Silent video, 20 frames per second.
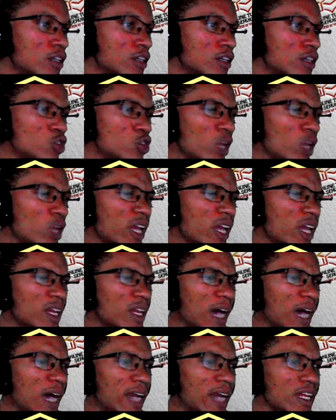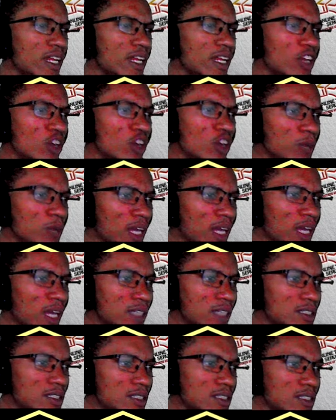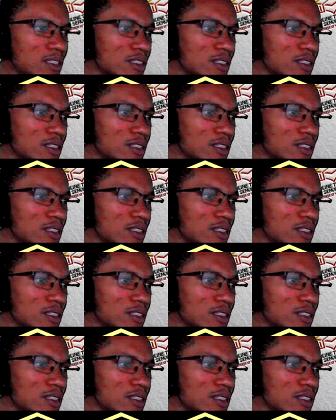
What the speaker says: So here they added a double S